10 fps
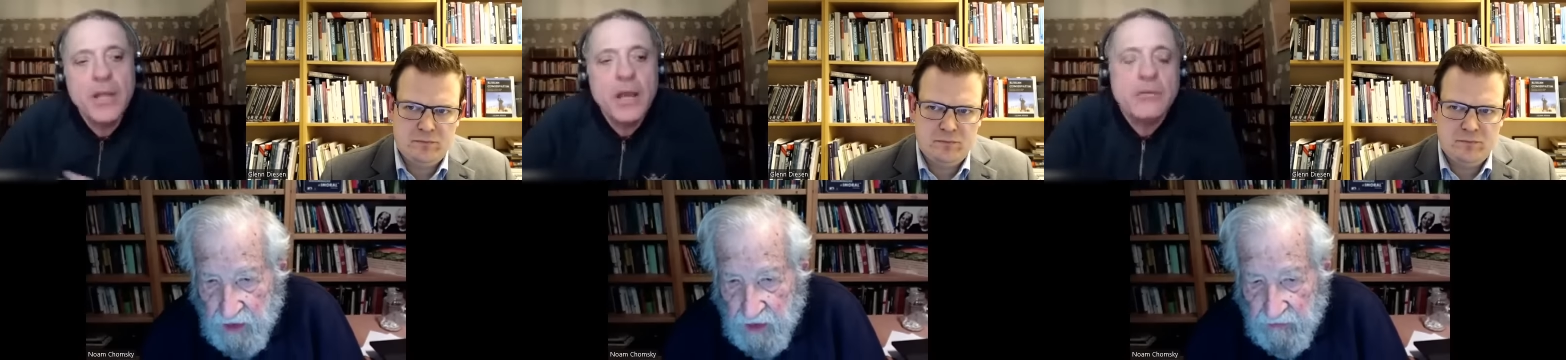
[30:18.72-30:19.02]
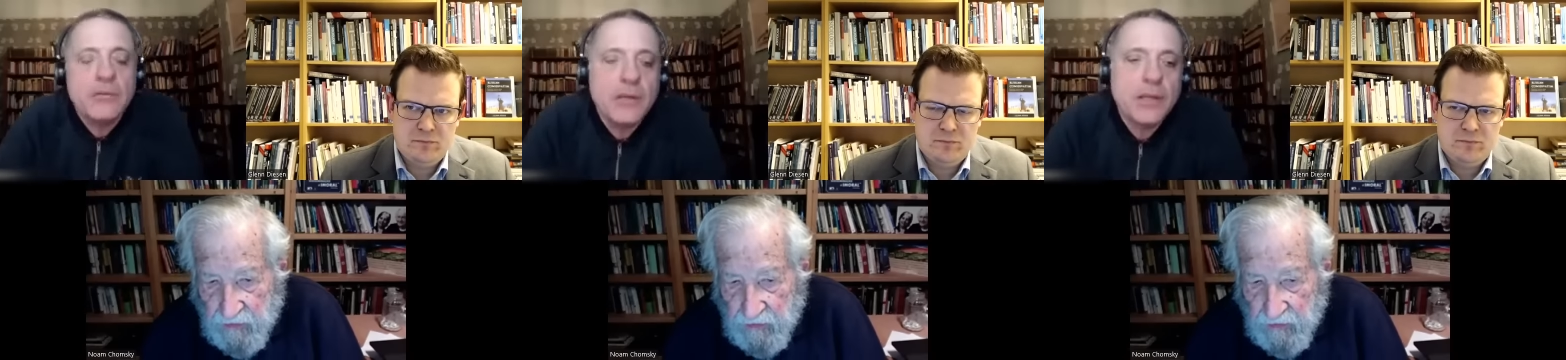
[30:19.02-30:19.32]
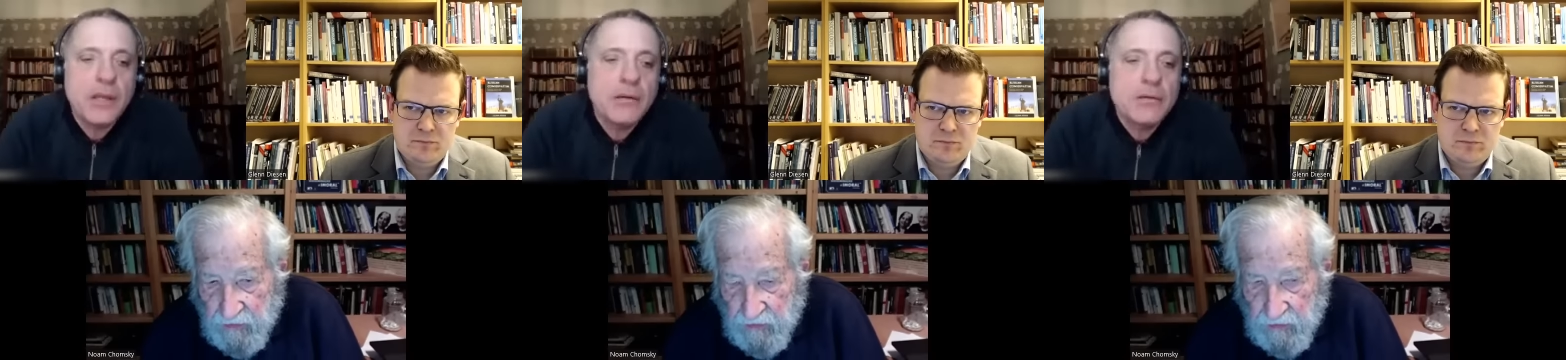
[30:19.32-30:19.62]
Speaker 1: it looks as
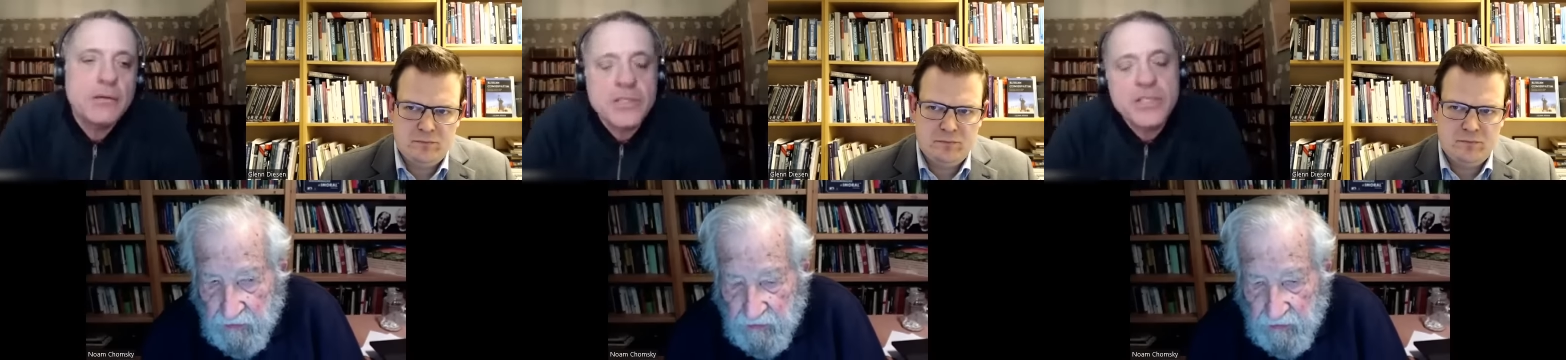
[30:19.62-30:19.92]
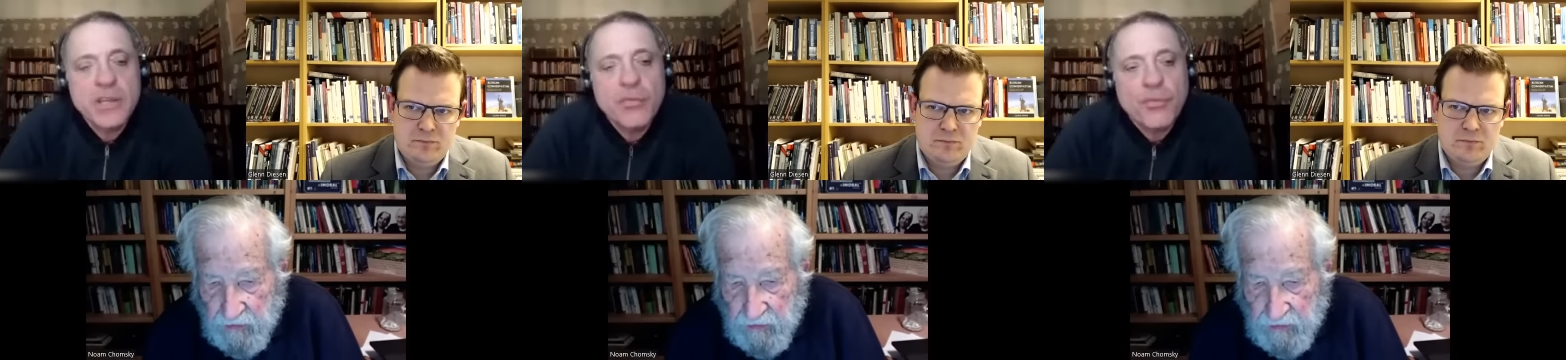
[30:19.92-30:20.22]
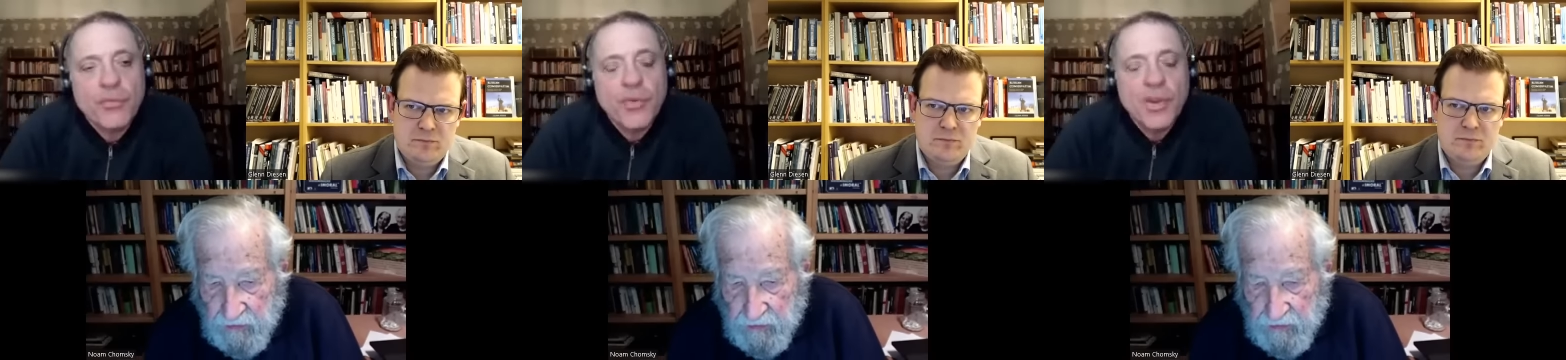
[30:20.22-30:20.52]
if,
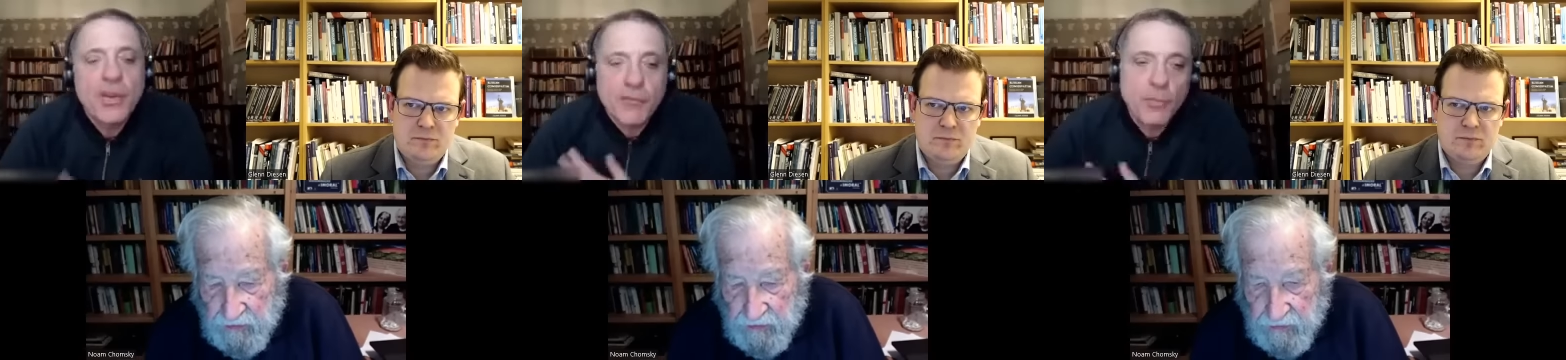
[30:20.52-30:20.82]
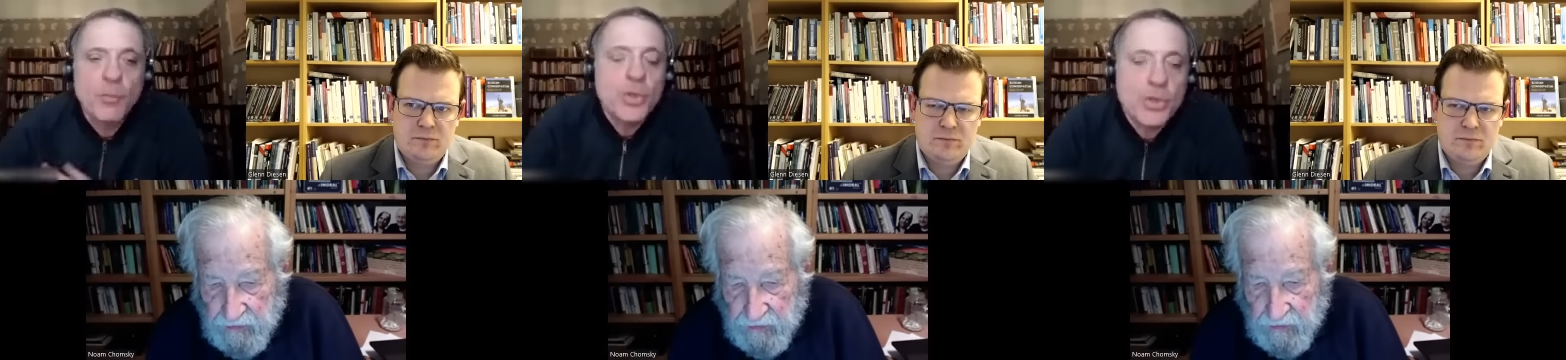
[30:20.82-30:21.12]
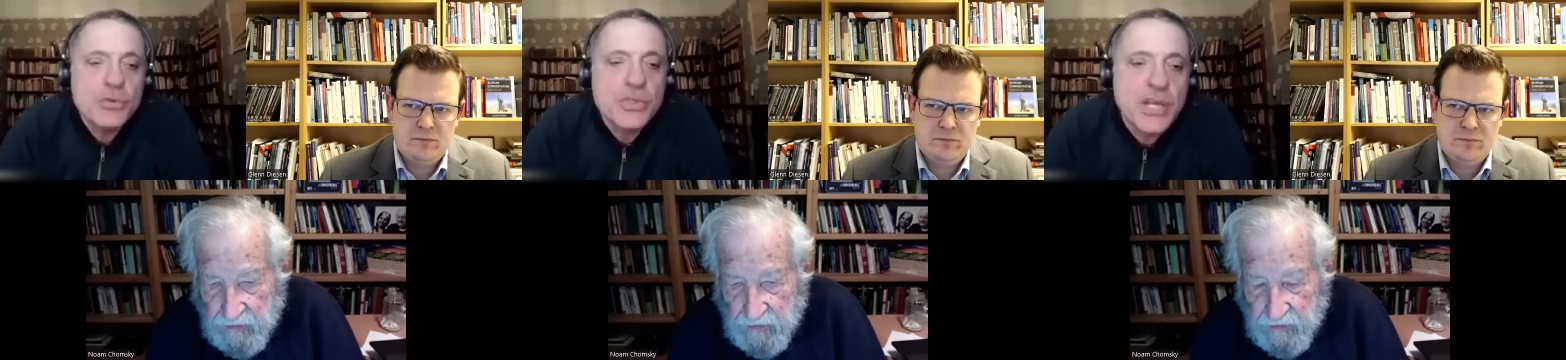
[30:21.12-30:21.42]
from what you
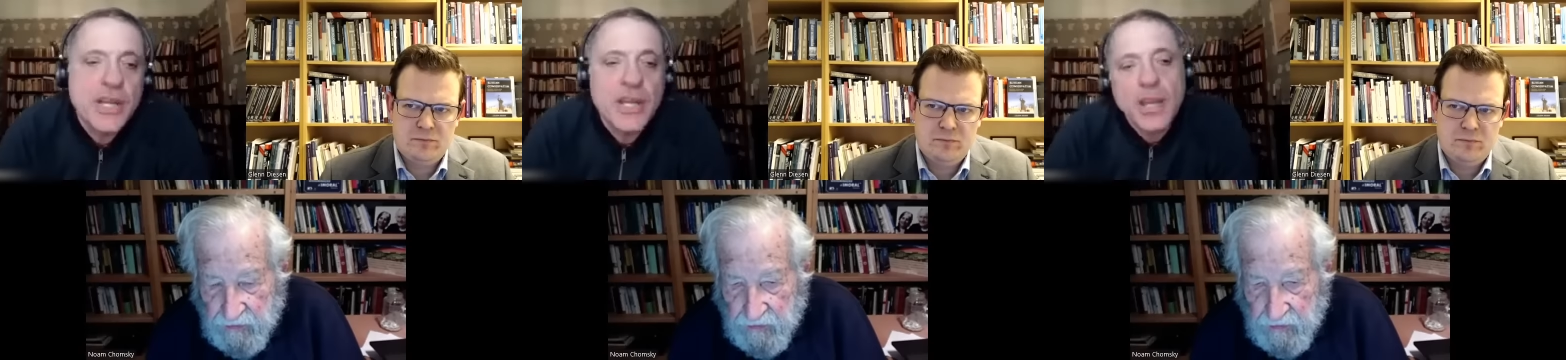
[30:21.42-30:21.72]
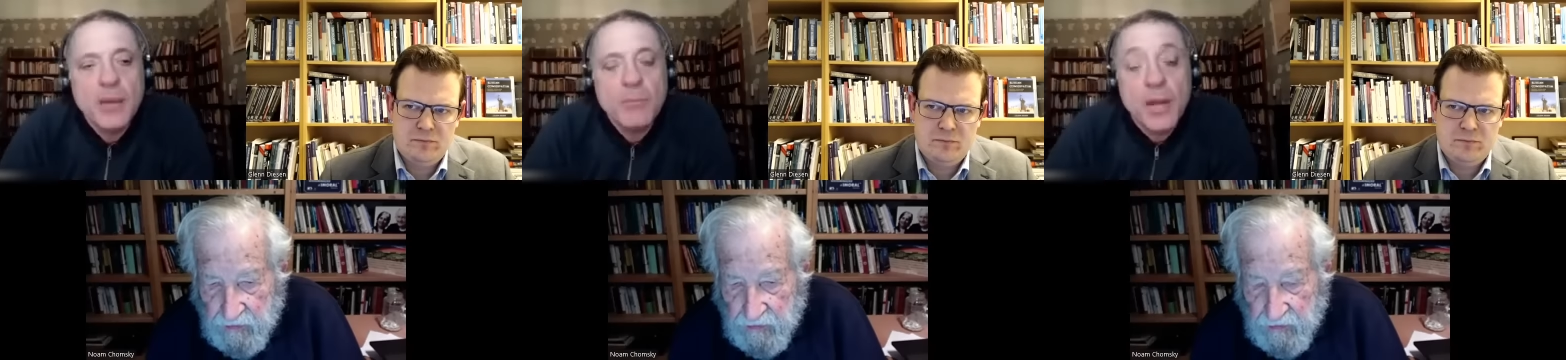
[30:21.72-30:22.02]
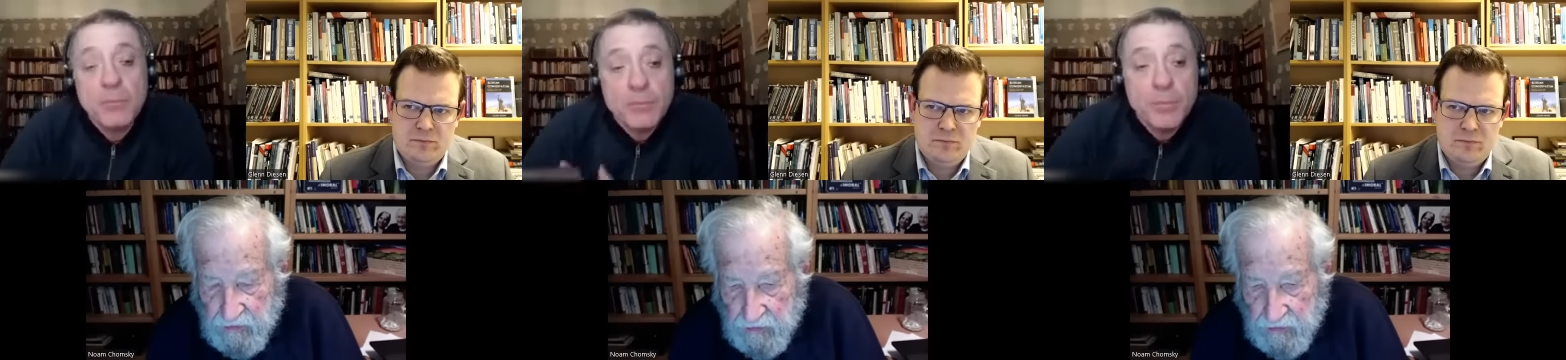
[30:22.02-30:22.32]
say, it might be
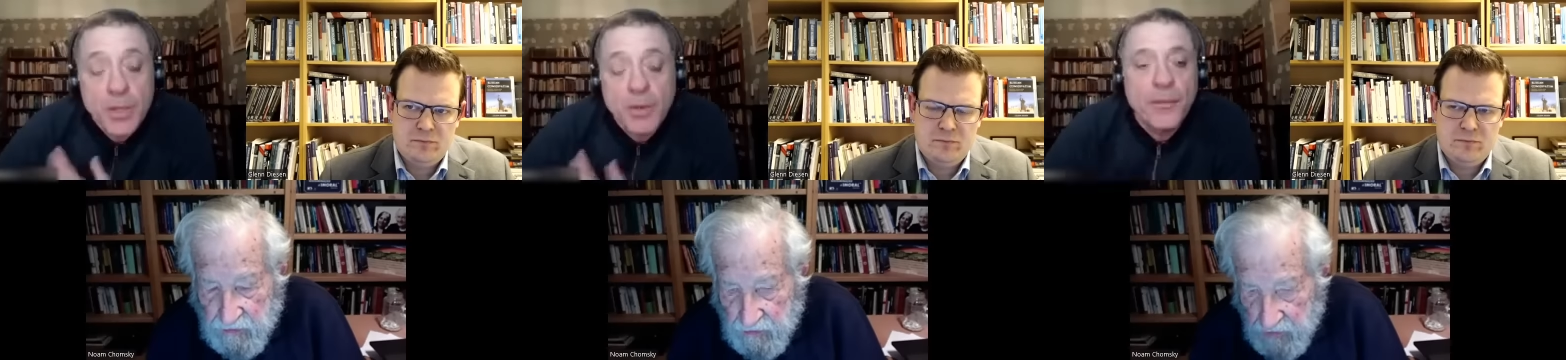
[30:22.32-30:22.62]
beyond that,